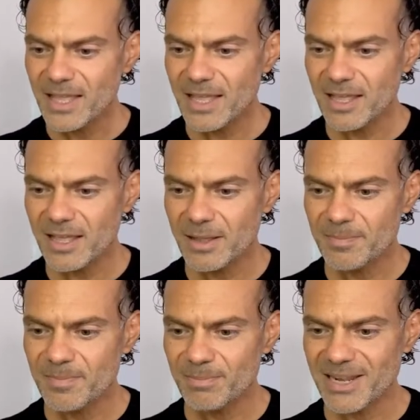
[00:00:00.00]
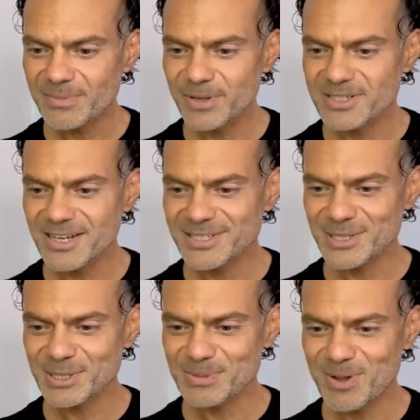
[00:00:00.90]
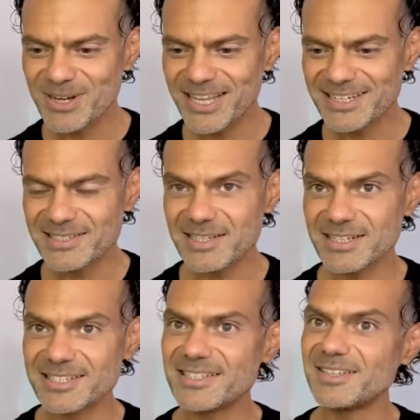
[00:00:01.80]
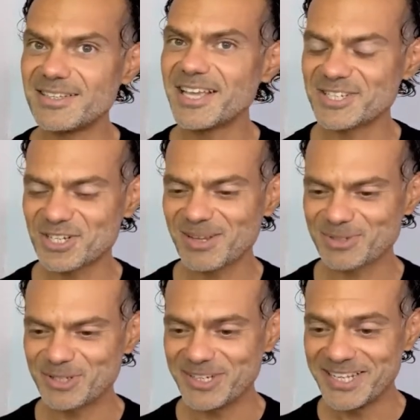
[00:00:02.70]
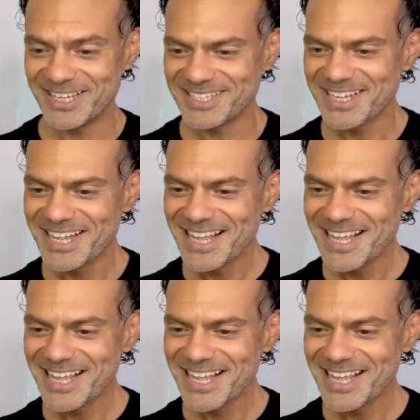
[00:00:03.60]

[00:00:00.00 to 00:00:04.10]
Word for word: Um, Madame Persolaise is a smart lady, says Lindsay. Yes, she absolutely is.